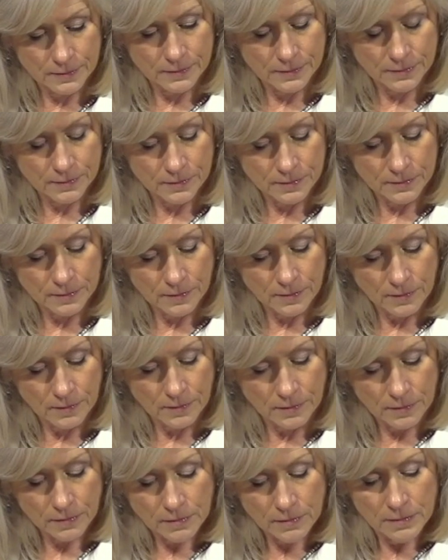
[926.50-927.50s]

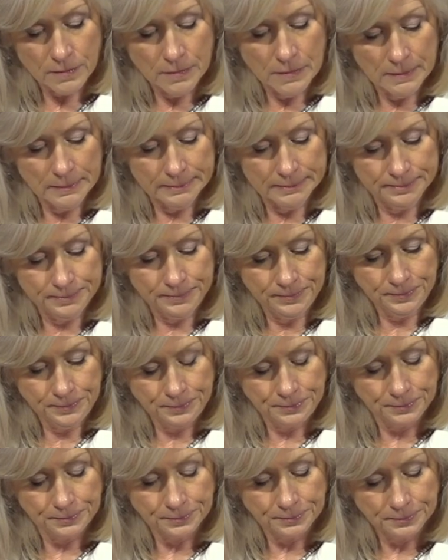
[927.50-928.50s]

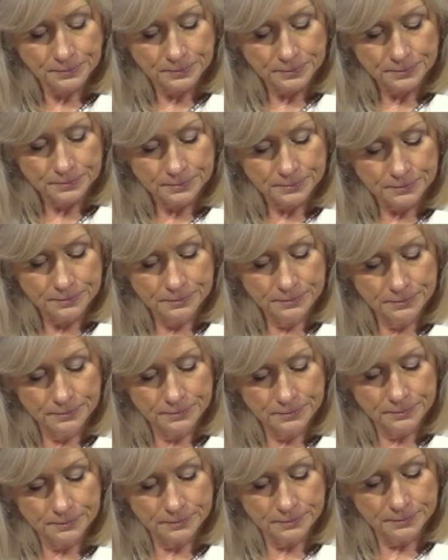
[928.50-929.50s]

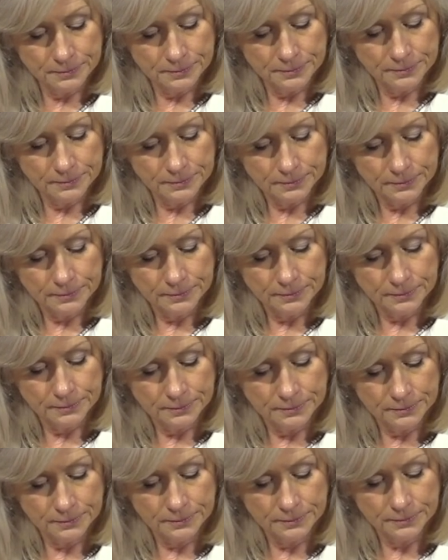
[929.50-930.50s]

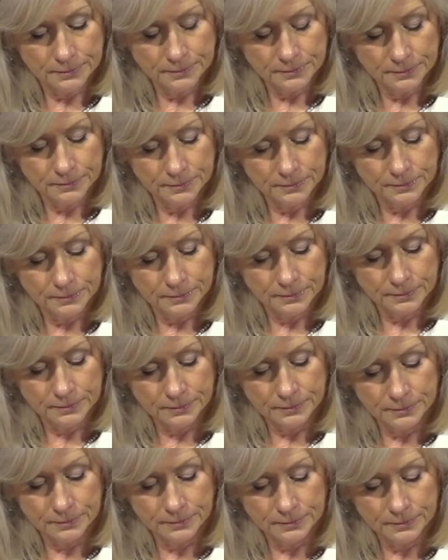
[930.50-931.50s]

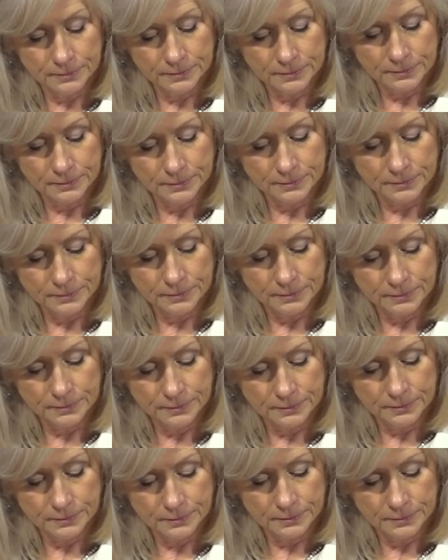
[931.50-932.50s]

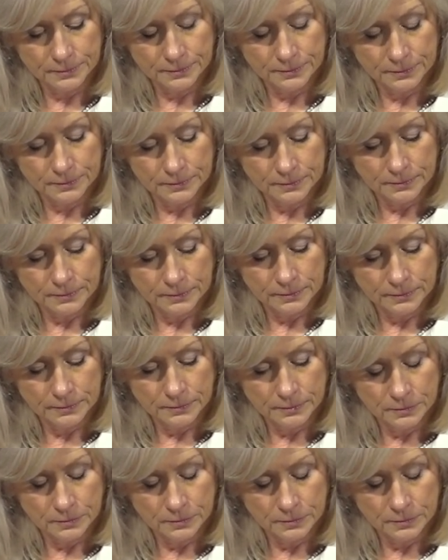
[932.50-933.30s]
[no speech]